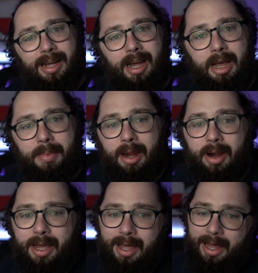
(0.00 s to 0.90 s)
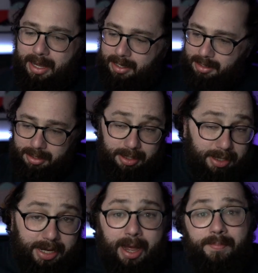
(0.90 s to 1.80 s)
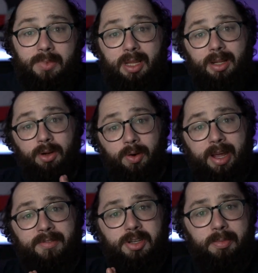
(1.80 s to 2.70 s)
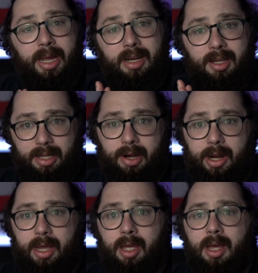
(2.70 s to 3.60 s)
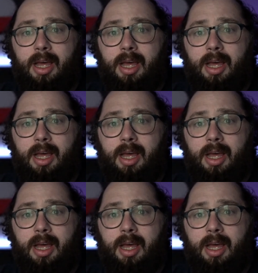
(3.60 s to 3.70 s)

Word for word: I am Eric, and yeah, Grave Domain Cleric.